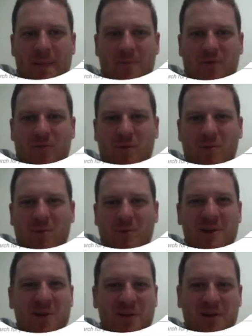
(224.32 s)
probably
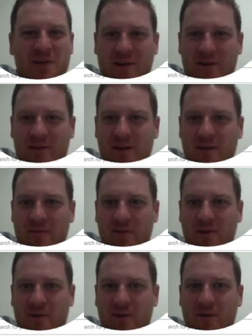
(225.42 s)
not. I think I've
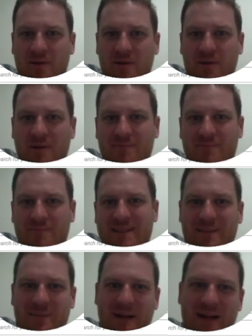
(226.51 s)
got.
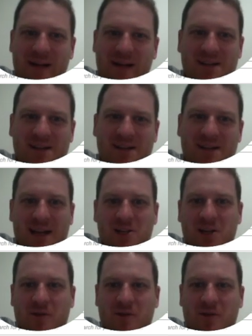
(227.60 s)
But having said that, the cash
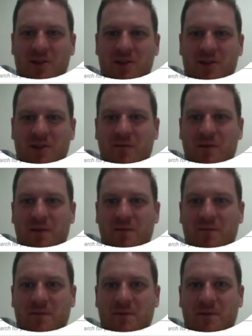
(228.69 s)
generation for the,
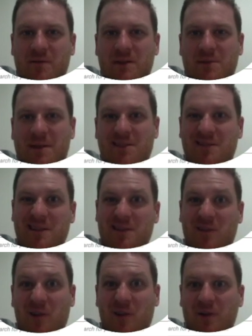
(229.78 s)
the is basically
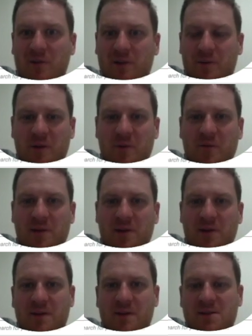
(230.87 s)
on field at the moment for the
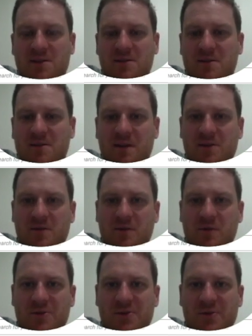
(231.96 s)
defenders. The defenders are in
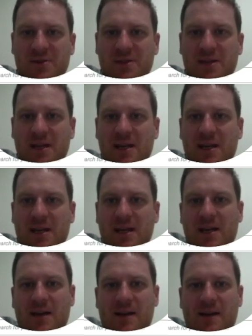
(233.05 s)
all sorts.
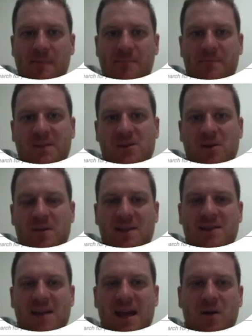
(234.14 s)
Um, so that's
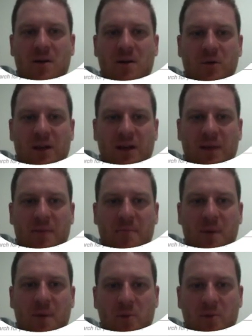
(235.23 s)
how I'm looking at the
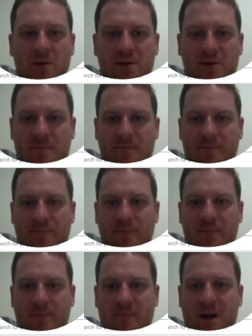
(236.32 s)
moment
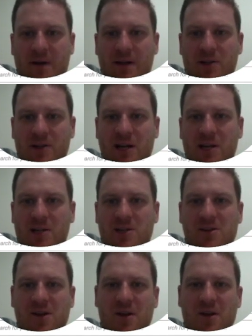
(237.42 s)
barring any
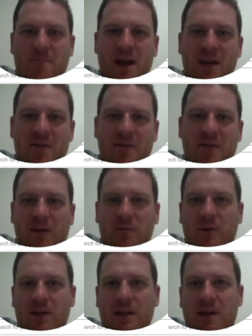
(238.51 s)
changes, I may flick
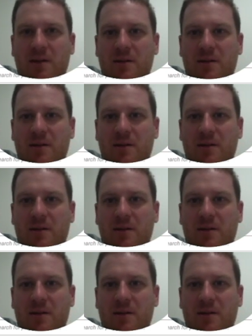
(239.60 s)
Reid